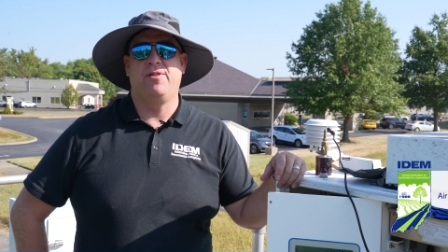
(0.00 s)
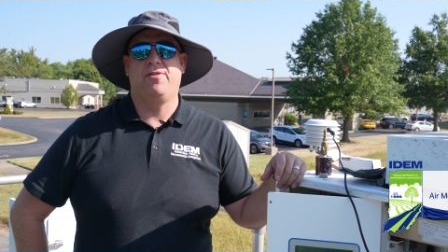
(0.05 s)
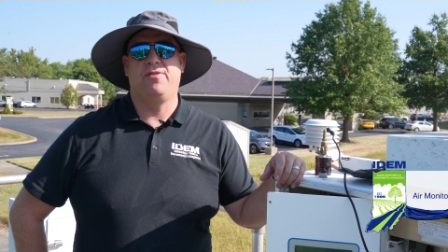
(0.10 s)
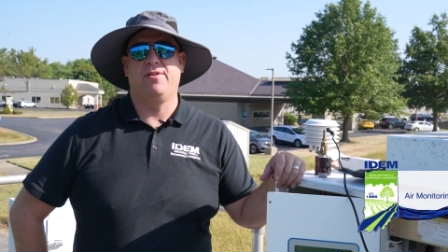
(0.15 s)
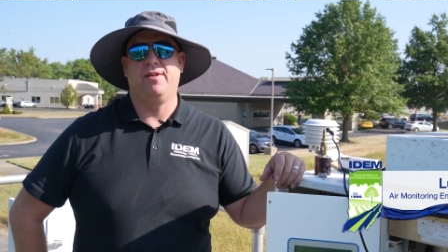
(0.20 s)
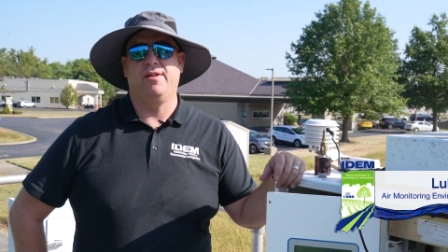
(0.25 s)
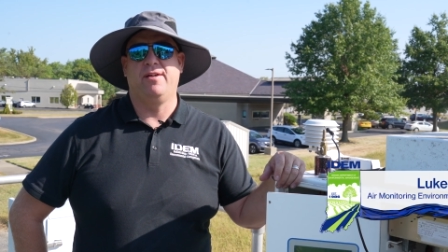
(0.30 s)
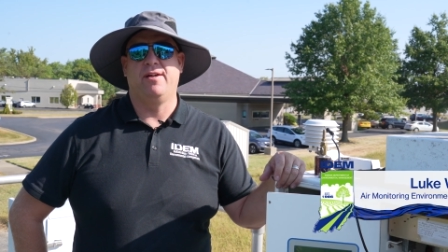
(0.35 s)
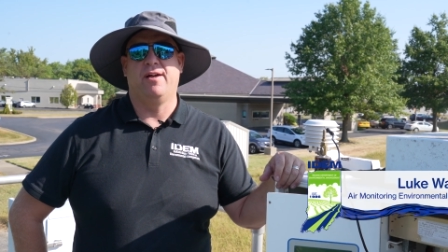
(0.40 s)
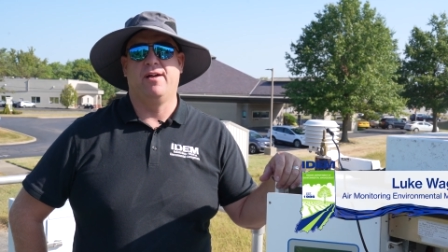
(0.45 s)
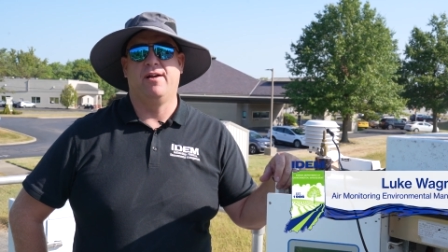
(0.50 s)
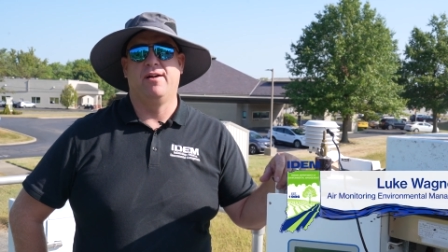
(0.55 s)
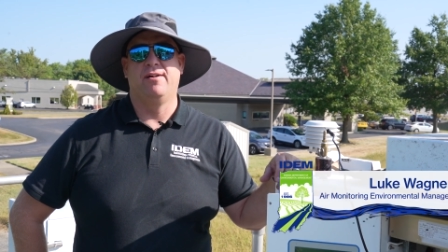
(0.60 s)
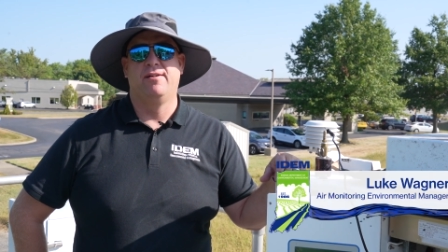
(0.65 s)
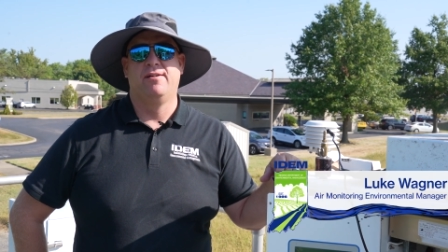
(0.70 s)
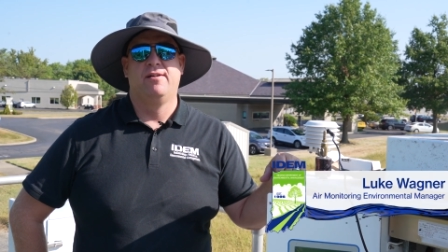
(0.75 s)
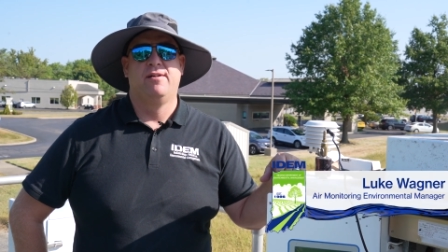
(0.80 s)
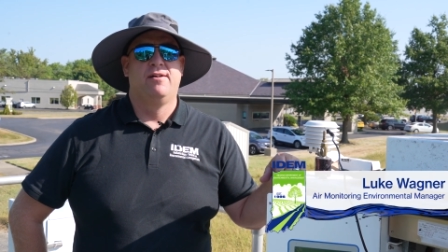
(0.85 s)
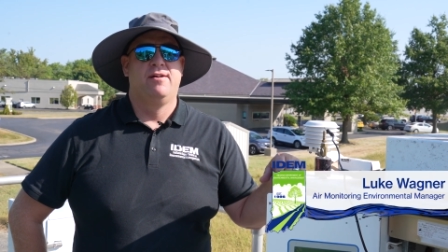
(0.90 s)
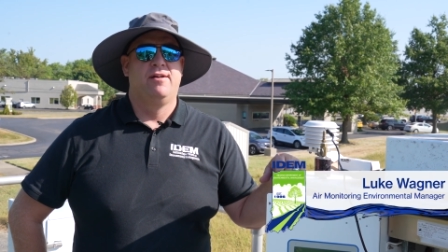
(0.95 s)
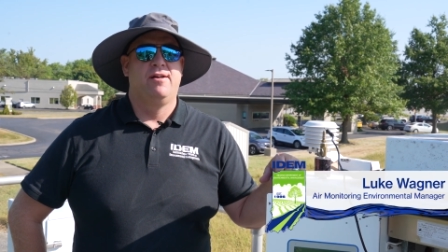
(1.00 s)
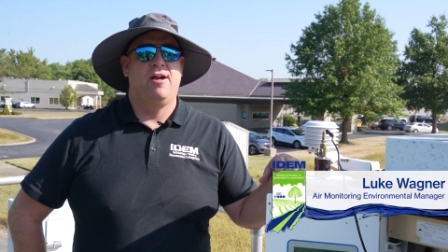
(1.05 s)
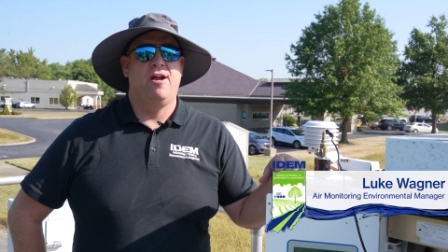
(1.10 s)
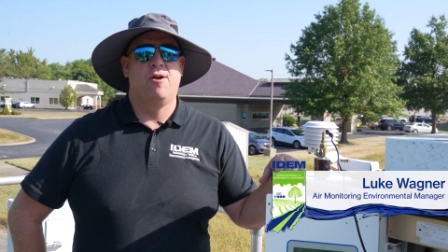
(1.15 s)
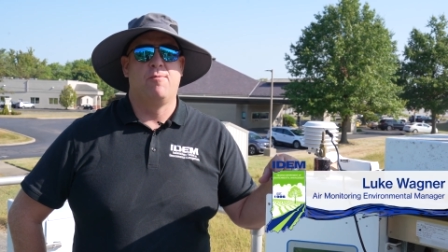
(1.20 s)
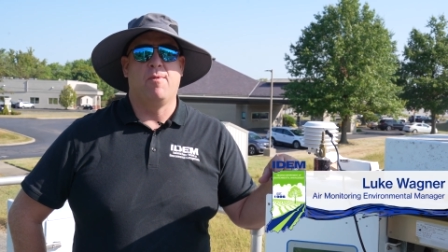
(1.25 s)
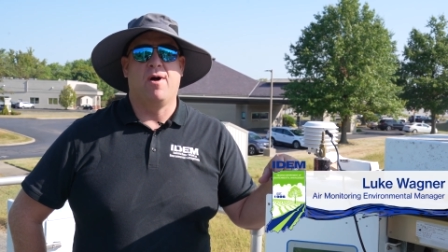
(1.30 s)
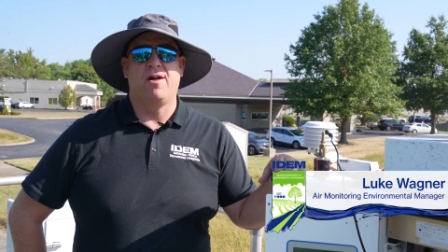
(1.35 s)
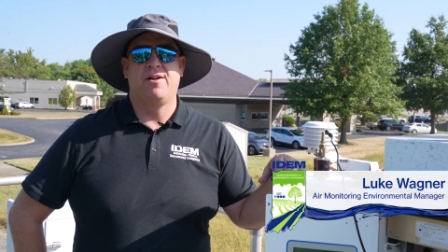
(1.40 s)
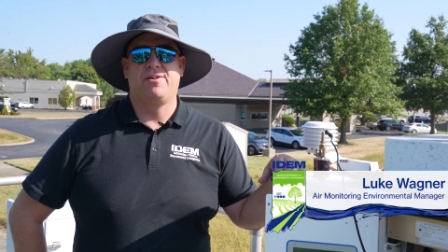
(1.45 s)
with the
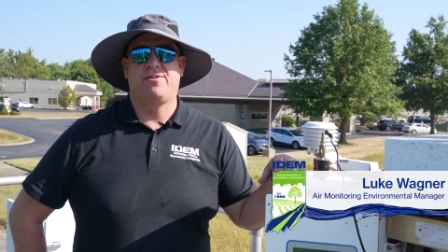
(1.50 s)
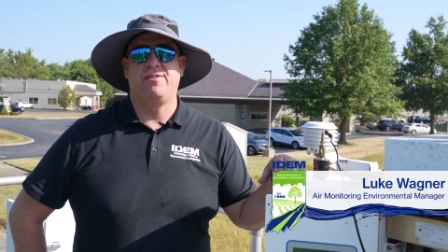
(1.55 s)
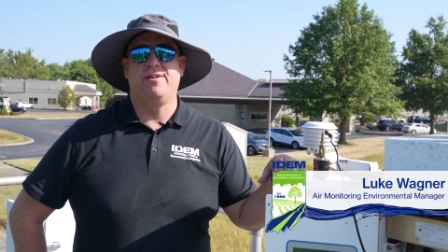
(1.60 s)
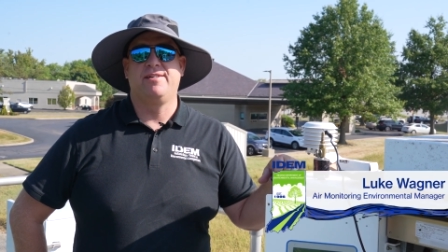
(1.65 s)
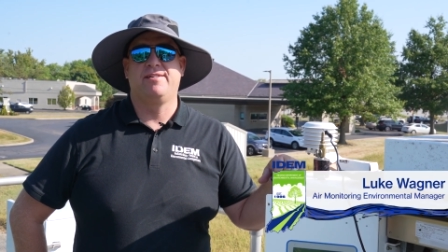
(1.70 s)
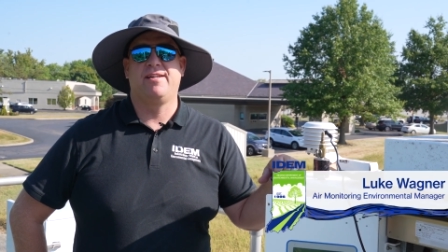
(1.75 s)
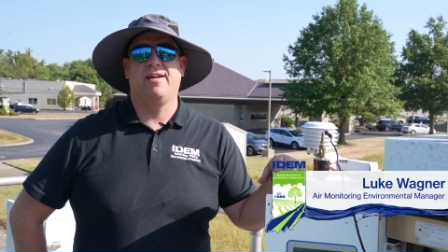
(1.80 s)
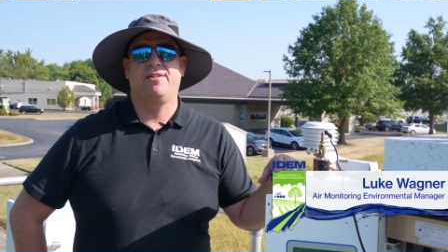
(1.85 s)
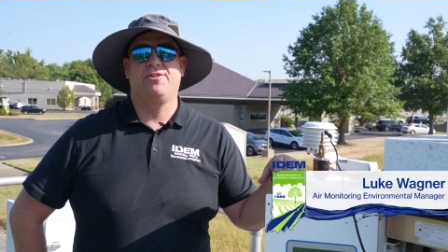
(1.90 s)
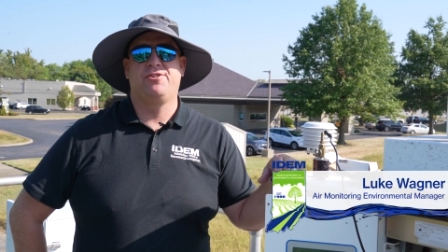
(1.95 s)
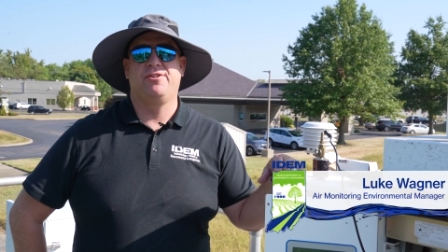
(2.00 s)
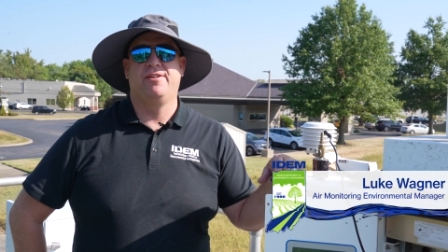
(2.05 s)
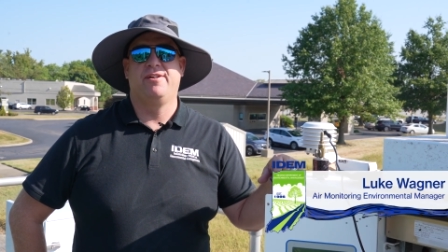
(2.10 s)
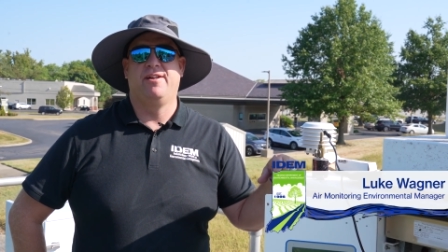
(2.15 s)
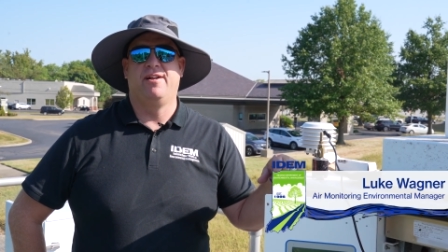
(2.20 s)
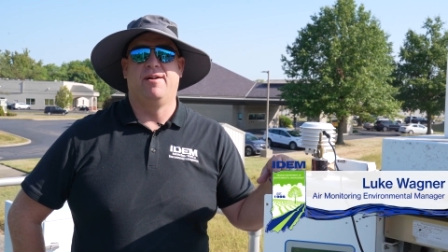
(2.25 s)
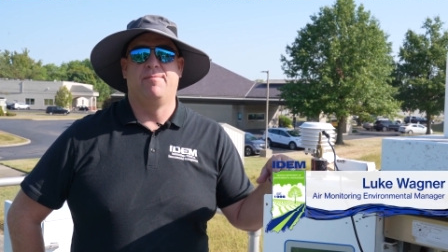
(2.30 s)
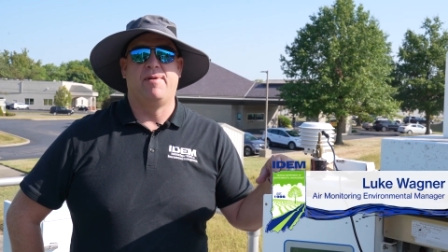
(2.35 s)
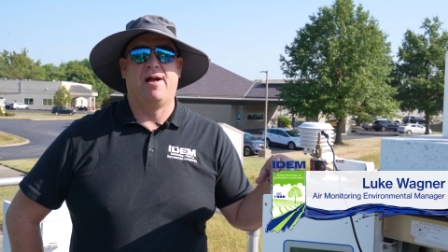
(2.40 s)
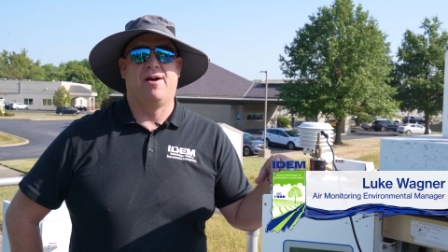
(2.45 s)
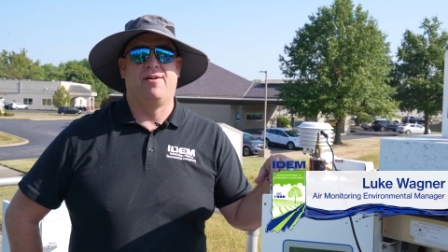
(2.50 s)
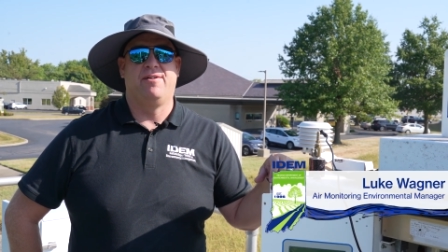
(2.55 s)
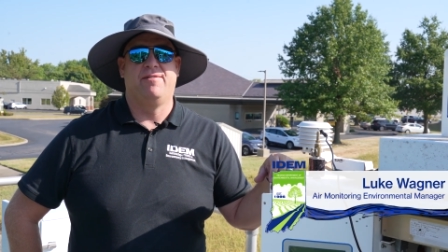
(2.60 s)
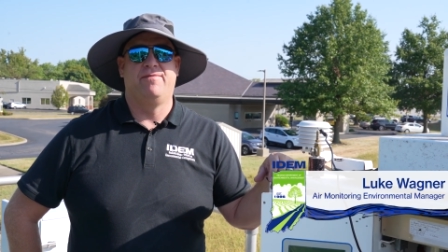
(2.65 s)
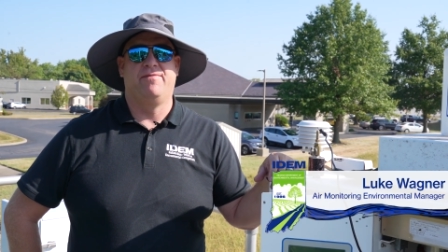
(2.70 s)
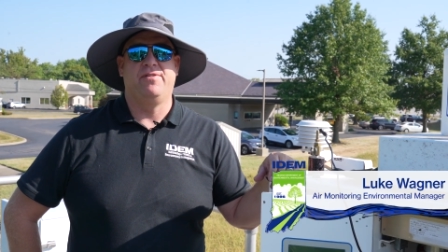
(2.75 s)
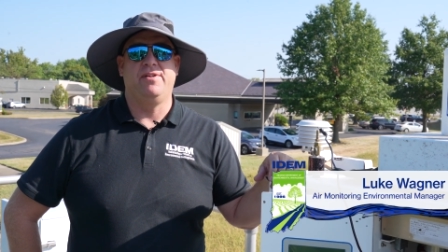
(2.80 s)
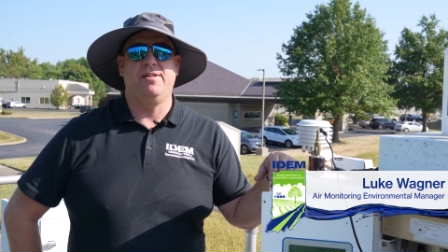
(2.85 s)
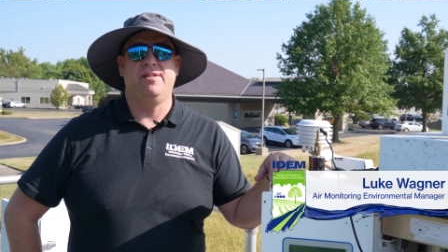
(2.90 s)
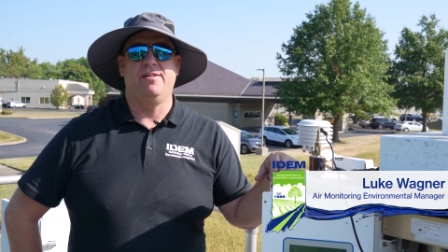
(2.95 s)
uh, air monitoring section and I'm
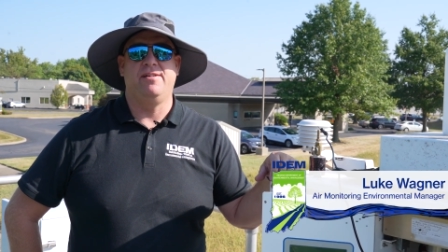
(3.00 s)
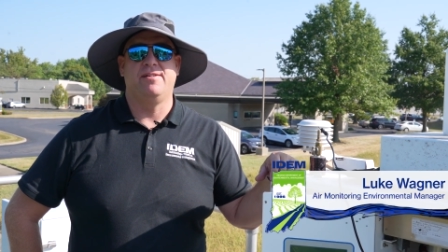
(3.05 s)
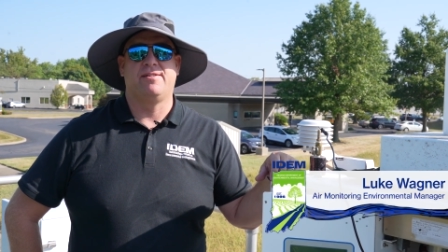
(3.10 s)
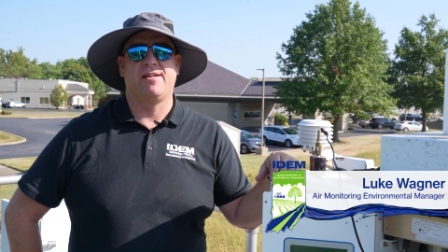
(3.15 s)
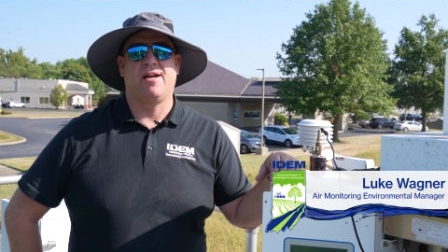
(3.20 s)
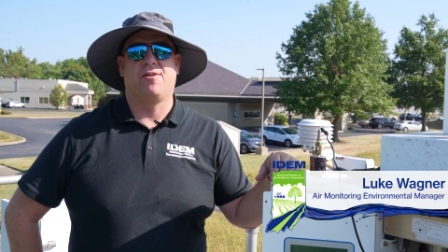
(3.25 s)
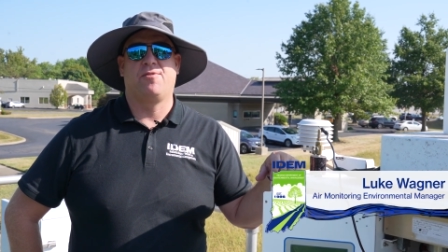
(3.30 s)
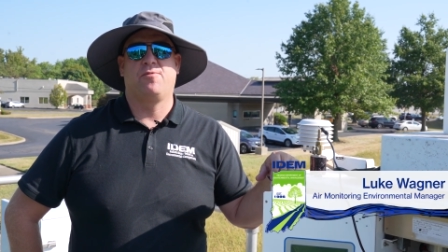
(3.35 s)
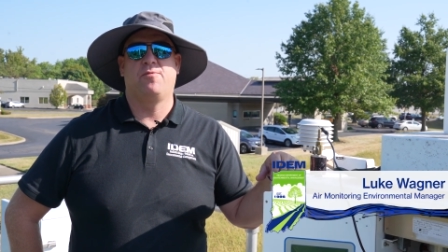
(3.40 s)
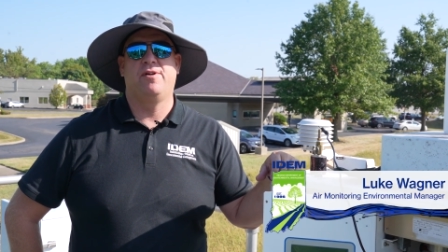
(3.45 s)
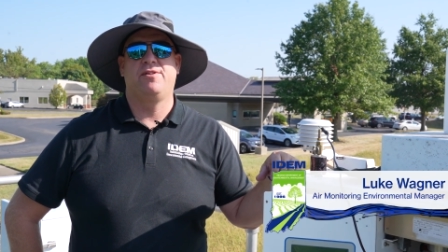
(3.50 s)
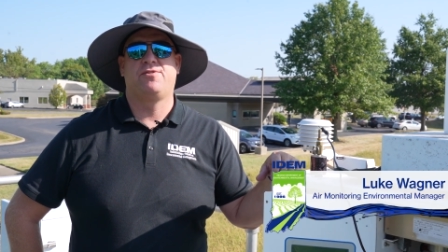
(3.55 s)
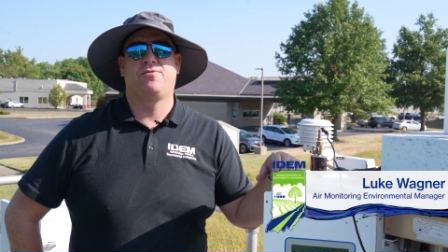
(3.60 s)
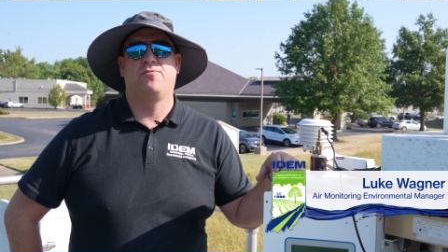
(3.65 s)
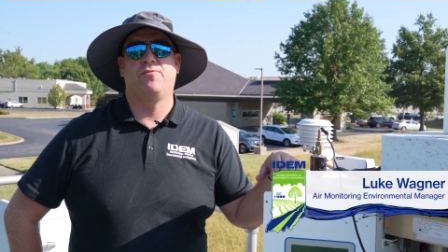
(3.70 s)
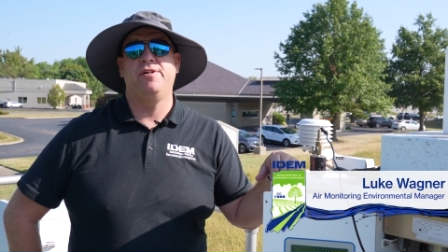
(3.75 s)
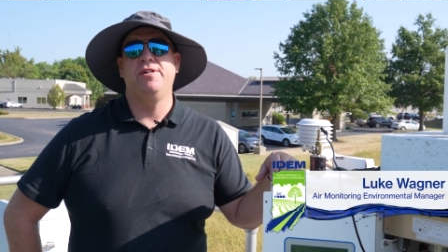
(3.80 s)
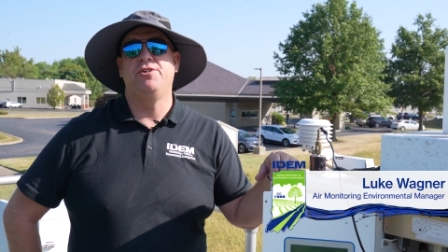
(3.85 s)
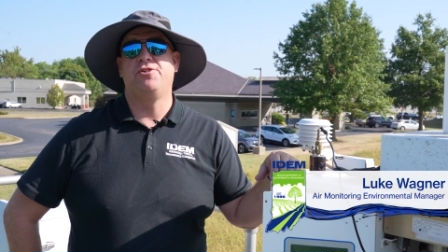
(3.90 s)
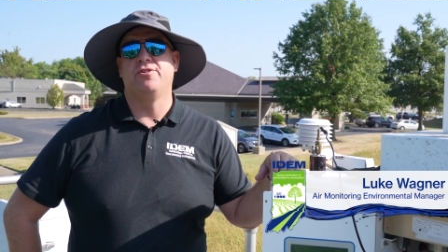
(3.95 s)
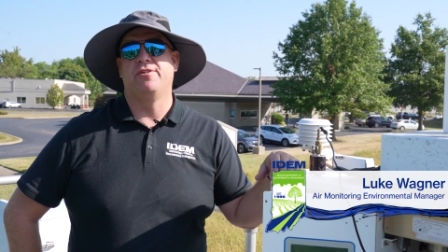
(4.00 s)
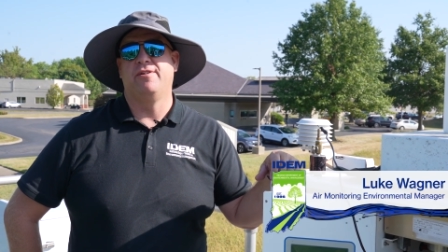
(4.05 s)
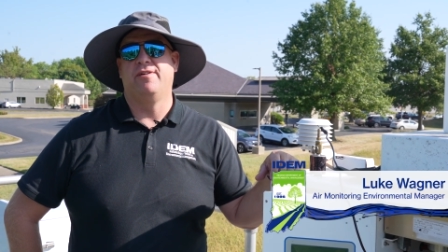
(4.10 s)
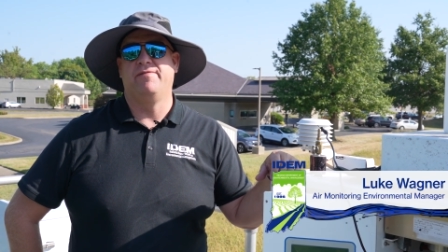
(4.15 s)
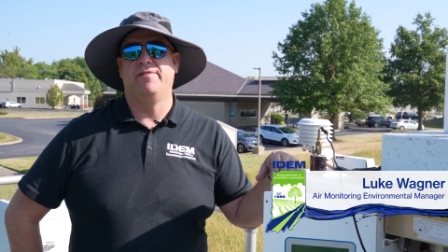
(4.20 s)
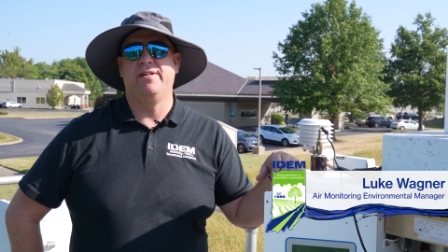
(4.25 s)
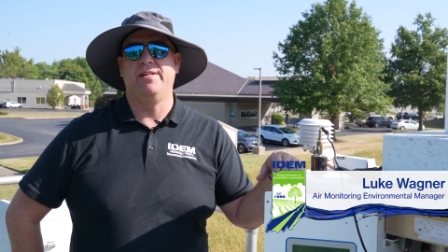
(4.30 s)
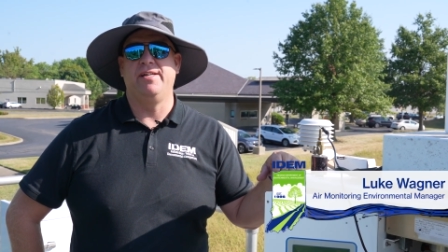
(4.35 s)
out of the southwest region of